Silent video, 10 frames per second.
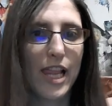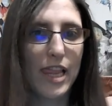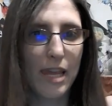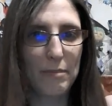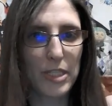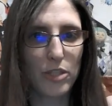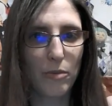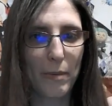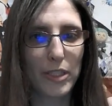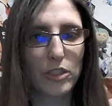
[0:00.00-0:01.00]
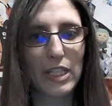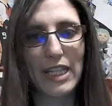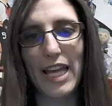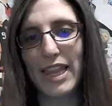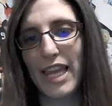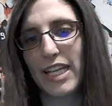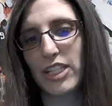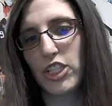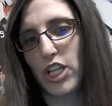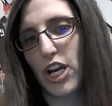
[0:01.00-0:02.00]
let me just remind you to hit that like,
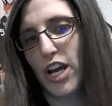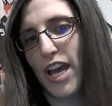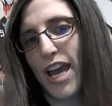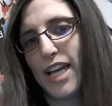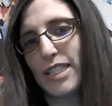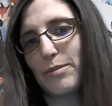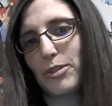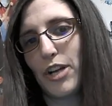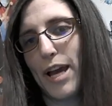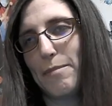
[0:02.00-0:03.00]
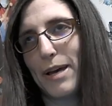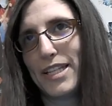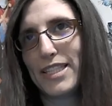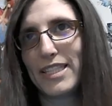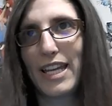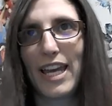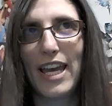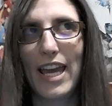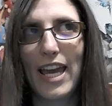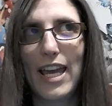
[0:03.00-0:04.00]
share, and subscribe buttons.
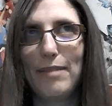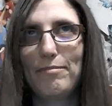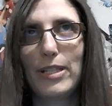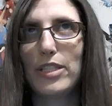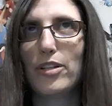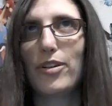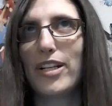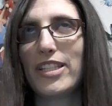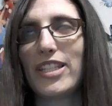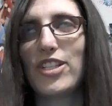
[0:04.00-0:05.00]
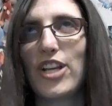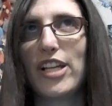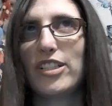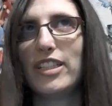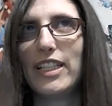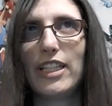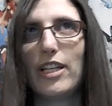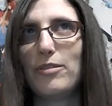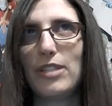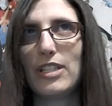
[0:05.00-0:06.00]
And because, of course, this channel, let
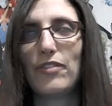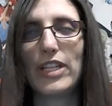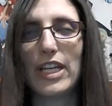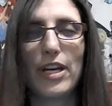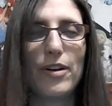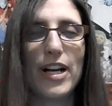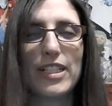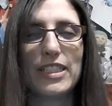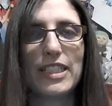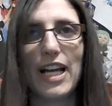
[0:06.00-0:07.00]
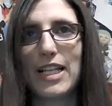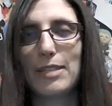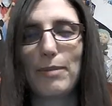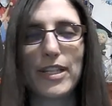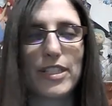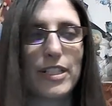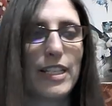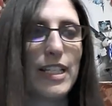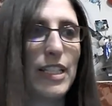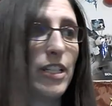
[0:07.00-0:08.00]
alone this video, are not sponsored
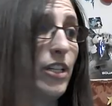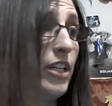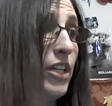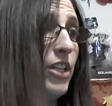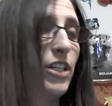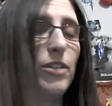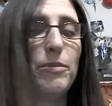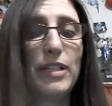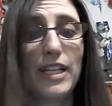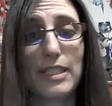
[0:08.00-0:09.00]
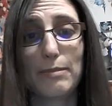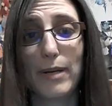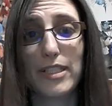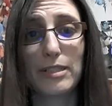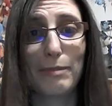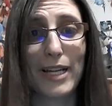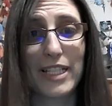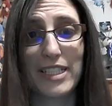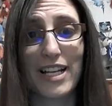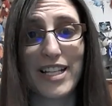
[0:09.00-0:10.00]
and we ain't sponsored by
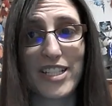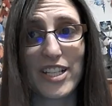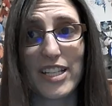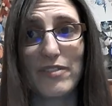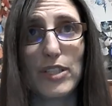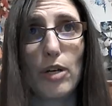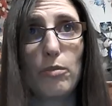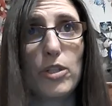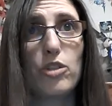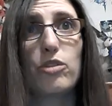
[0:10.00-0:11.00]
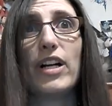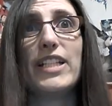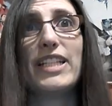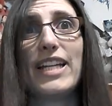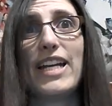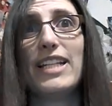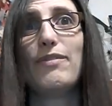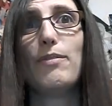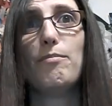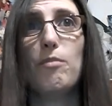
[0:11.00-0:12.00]
Kodansha, even though we're trying to get
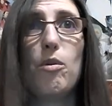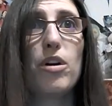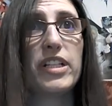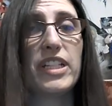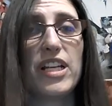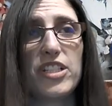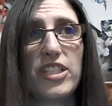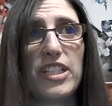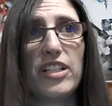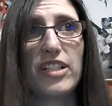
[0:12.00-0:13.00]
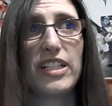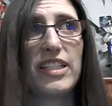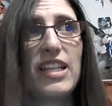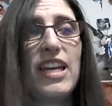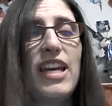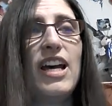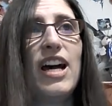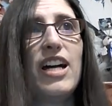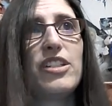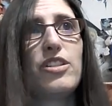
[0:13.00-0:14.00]
even more Kodansha series
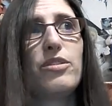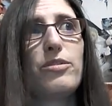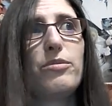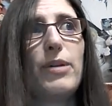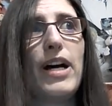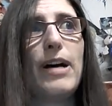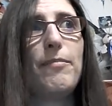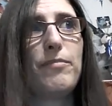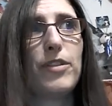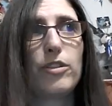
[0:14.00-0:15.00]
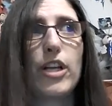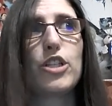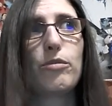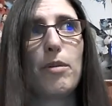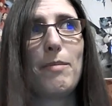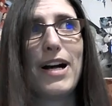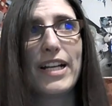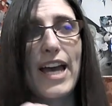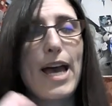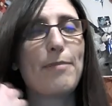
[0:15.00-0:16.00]
onto um, the Crunchyroll
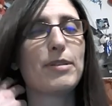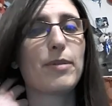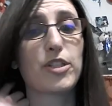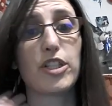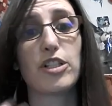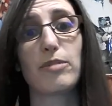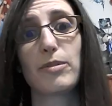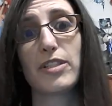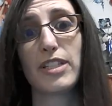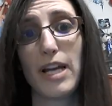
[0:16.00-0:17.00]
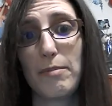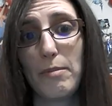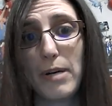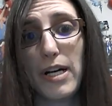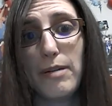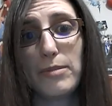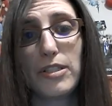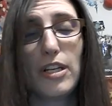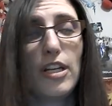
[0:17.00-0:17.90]
manga app, especially in terms of simulpubs.